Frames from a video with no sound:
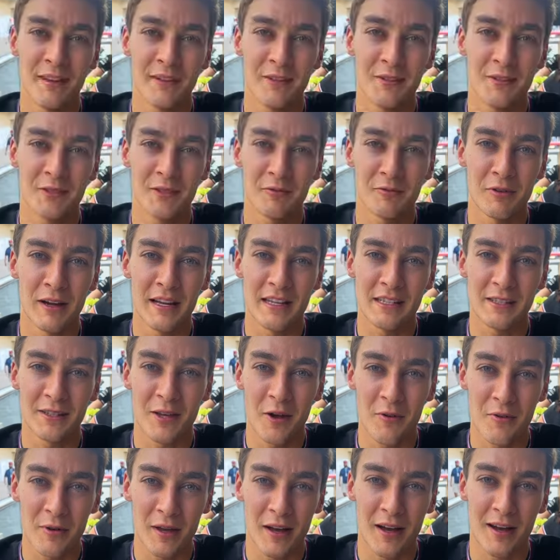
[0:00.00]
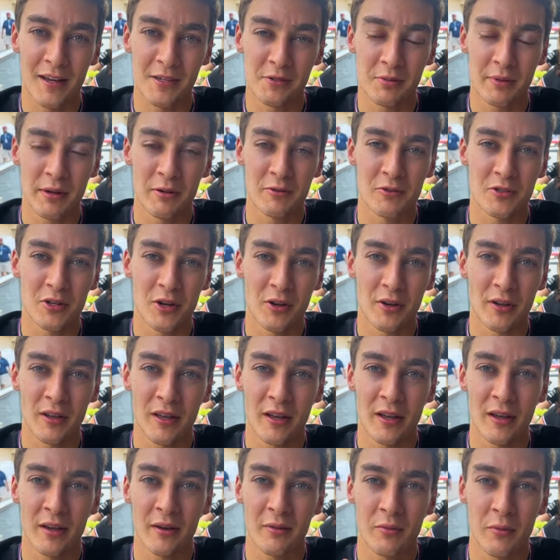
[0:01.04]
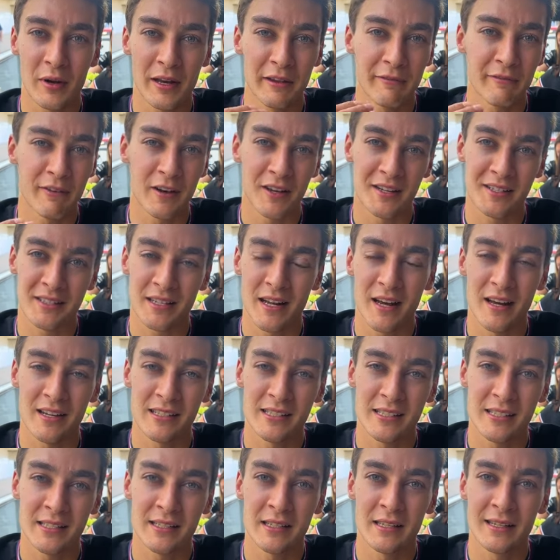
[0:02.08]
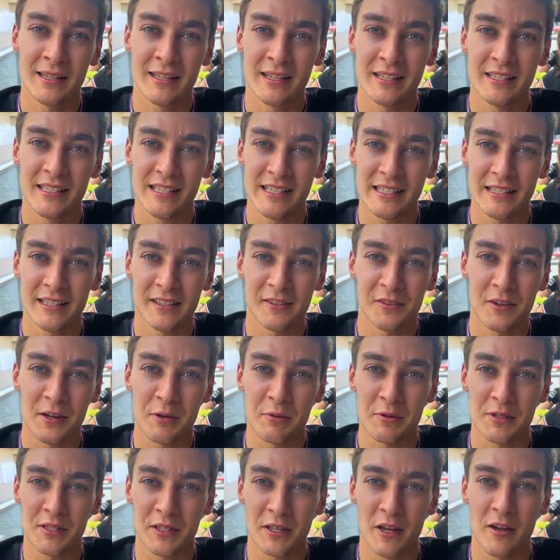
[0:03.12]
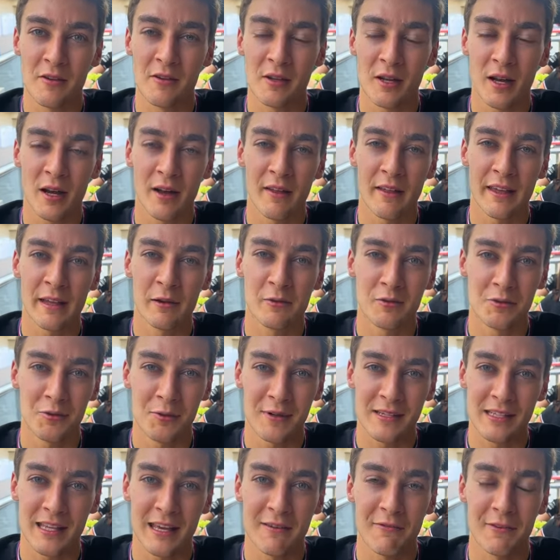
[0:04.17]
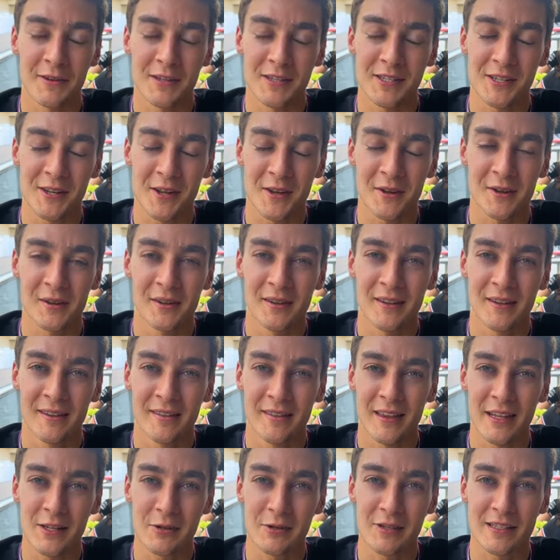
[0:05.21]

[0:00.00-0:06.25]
used to race go-karts when he was younger. When he first started, 63 was a go-kart he was always given, so that's where it